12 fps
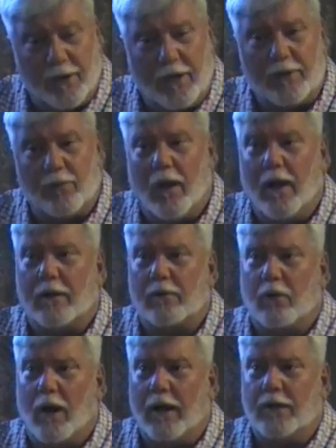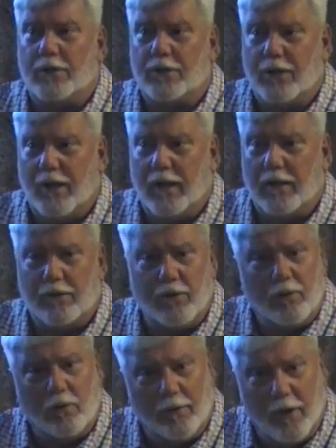That's why Christ said,
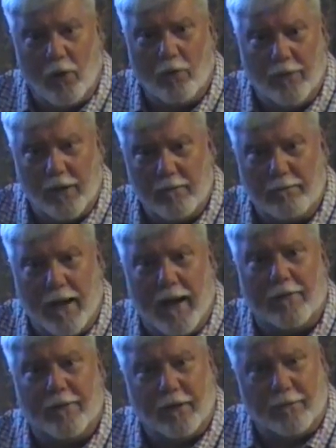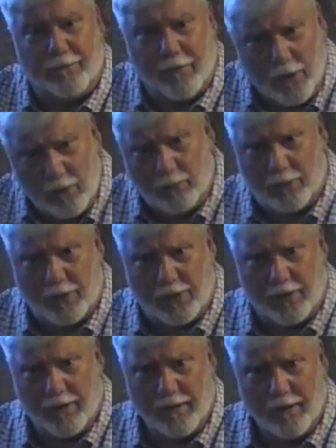You'll know them by their fruits.